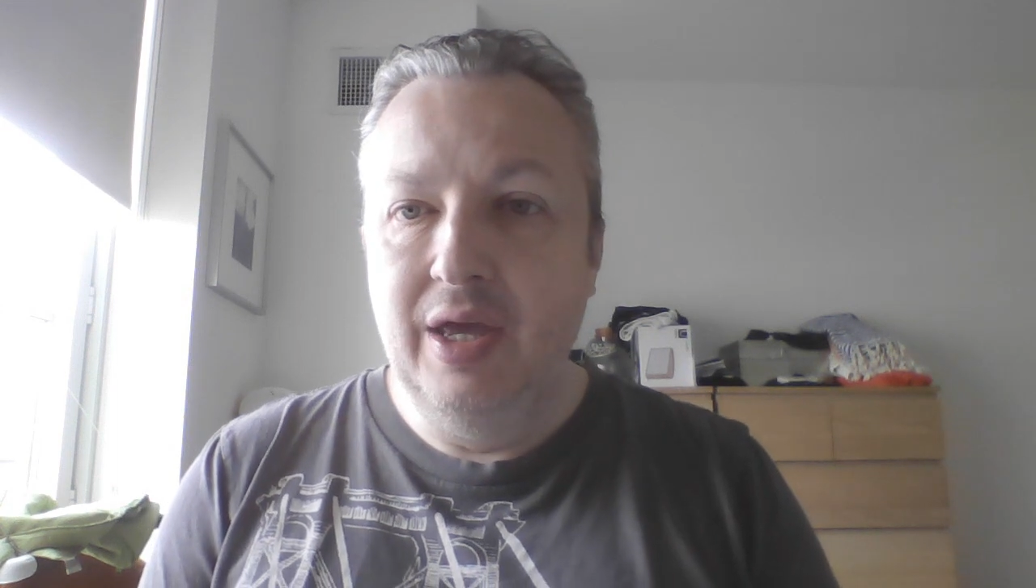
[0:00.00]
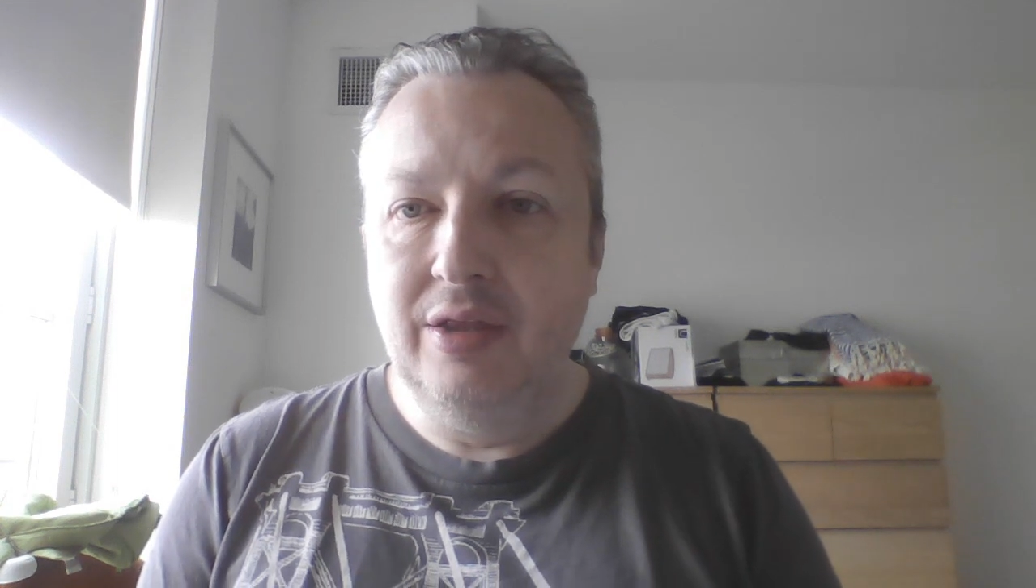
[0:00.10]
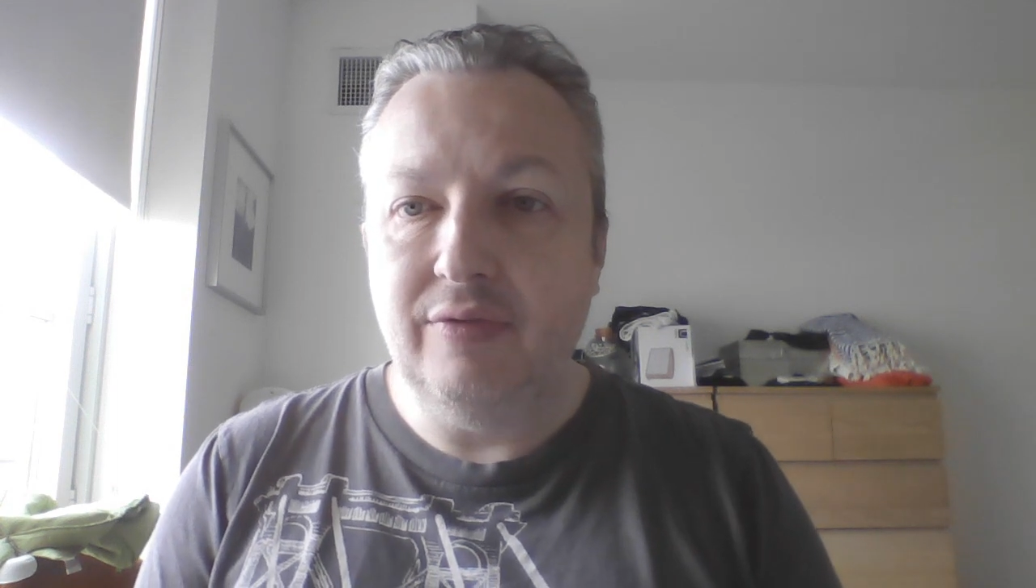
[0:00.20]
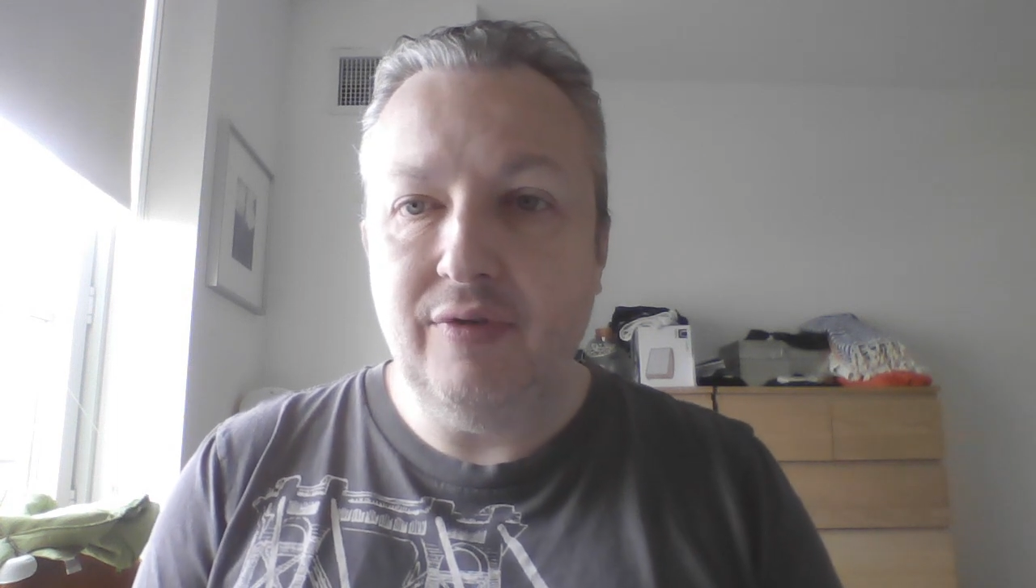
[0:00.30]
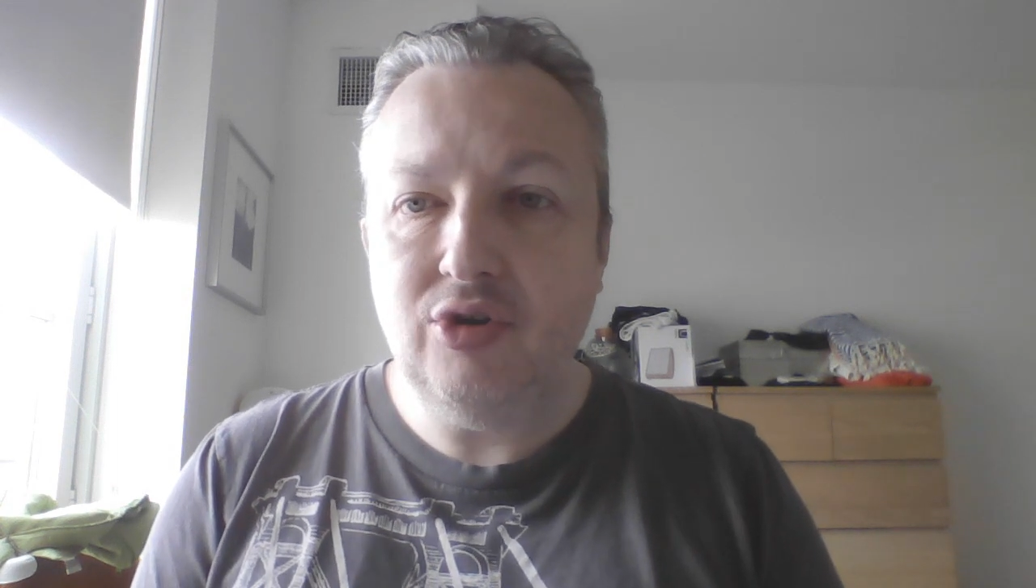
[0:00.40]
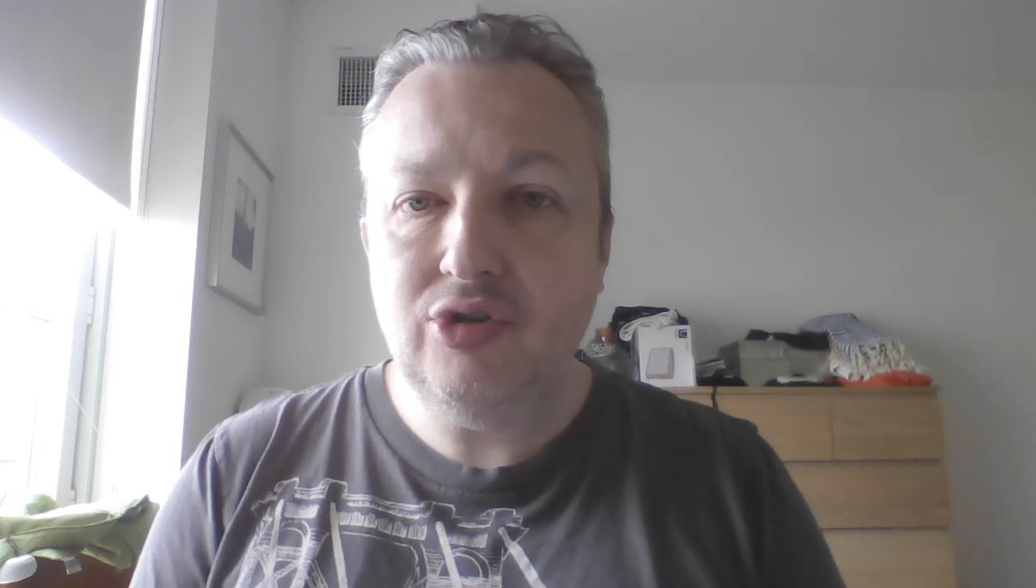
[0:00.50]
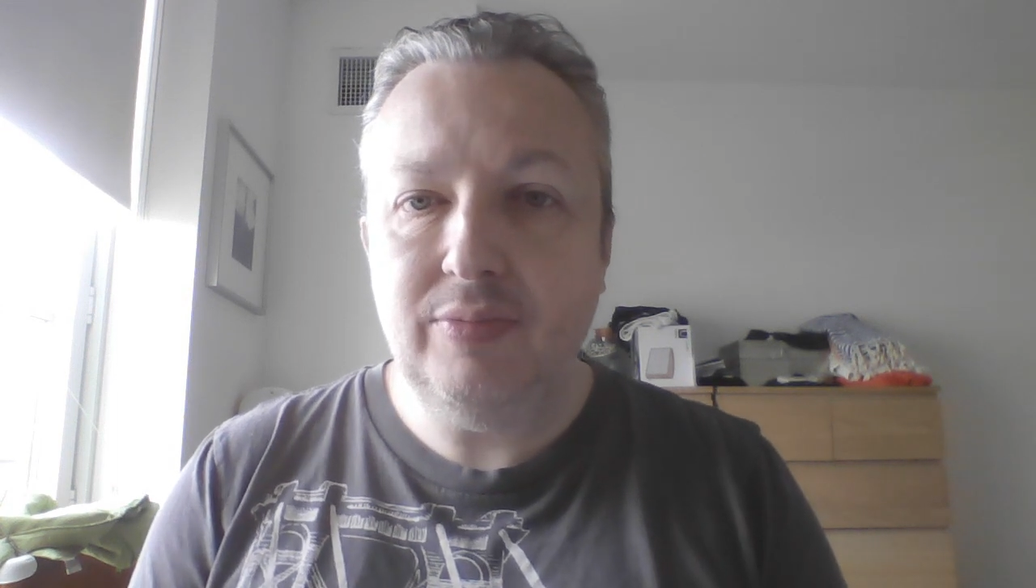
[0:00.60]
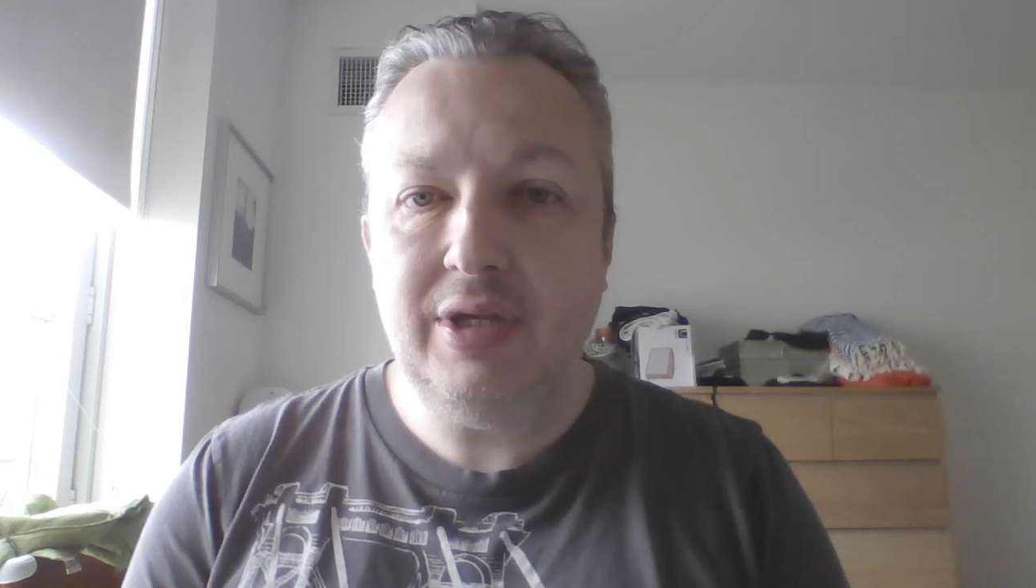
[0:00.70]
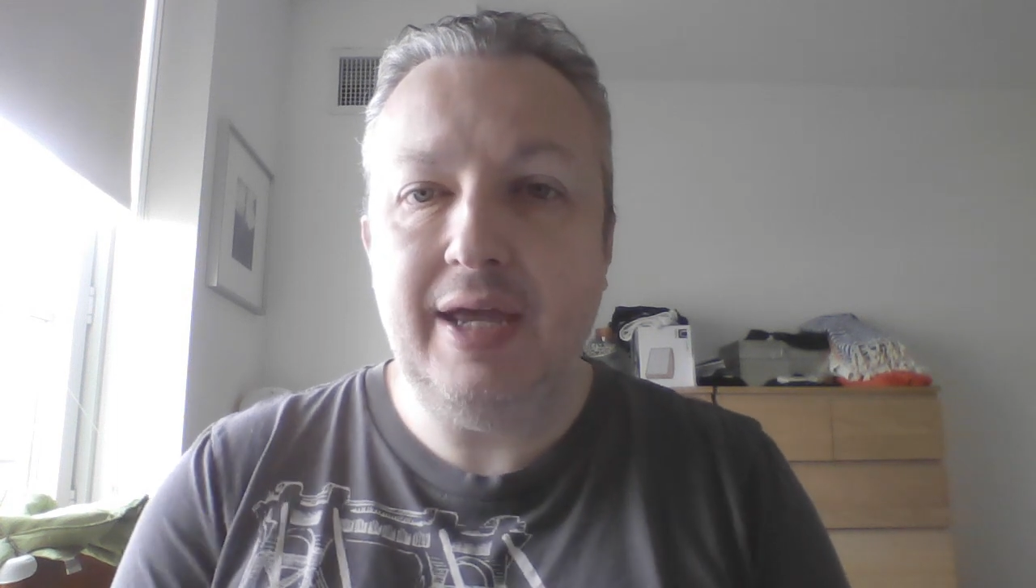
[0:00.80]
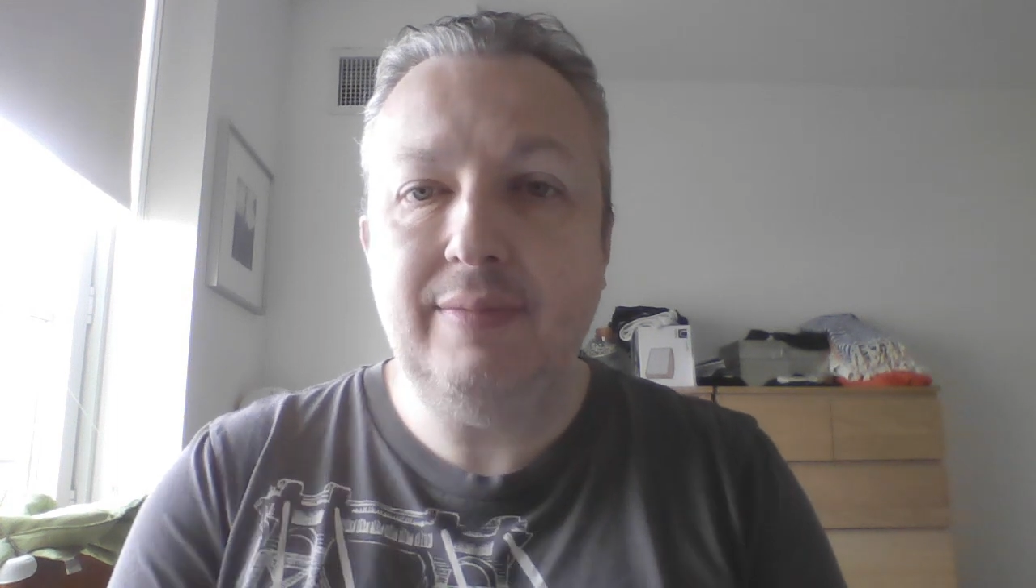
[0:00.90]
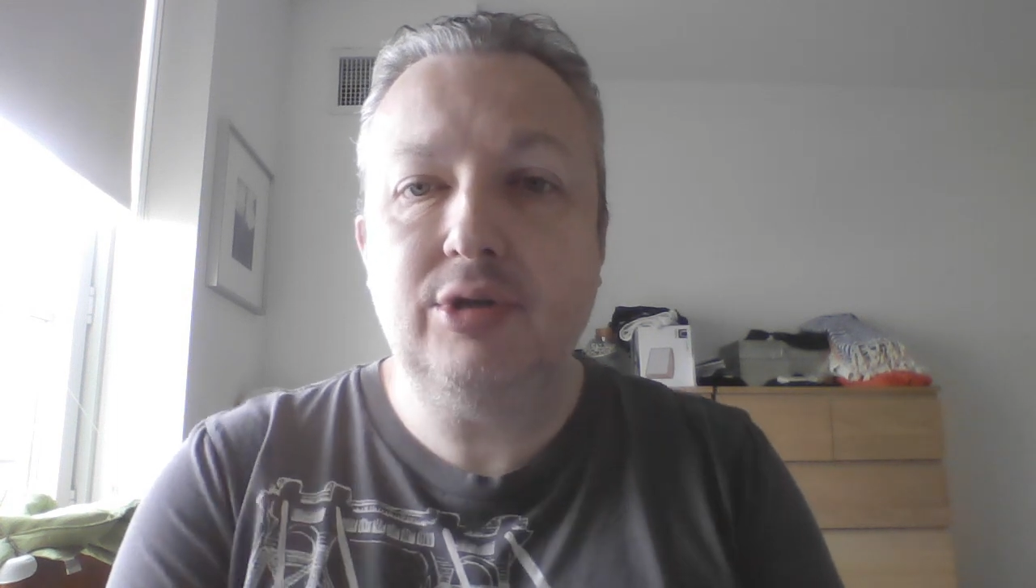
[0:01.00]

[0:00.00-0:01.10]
The version became